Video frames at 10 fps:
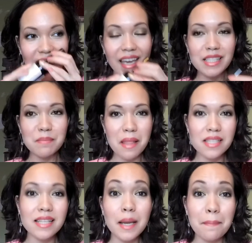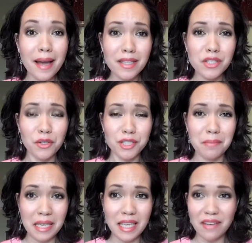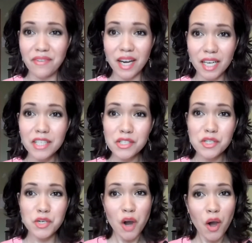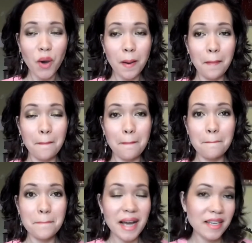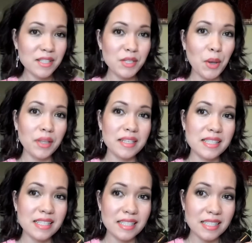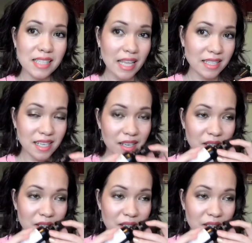It smells like Pine-Sol to me, a very strong pine solly scent